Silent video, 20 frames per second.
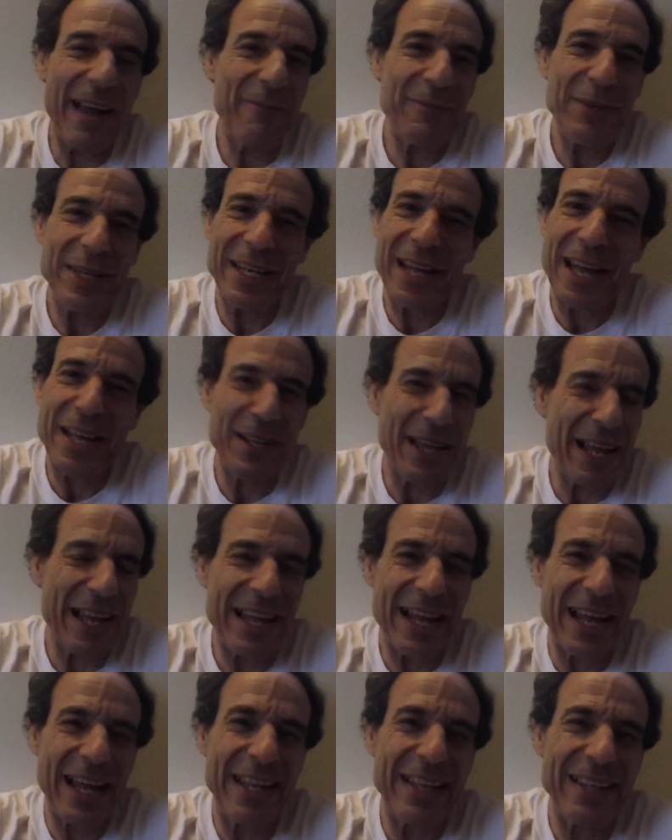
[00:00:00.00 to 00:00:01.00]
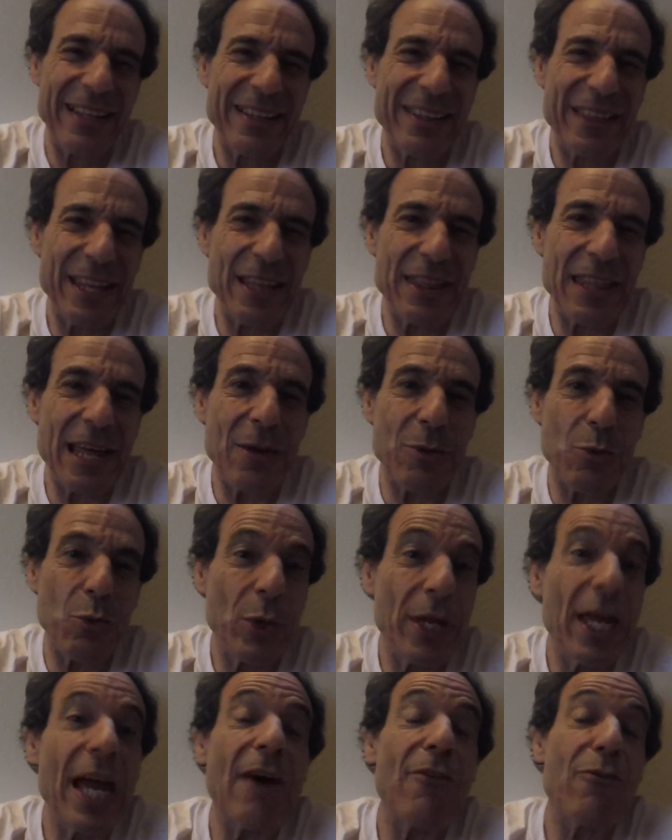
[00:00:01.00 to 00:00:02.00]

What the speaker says: I mean, I think that we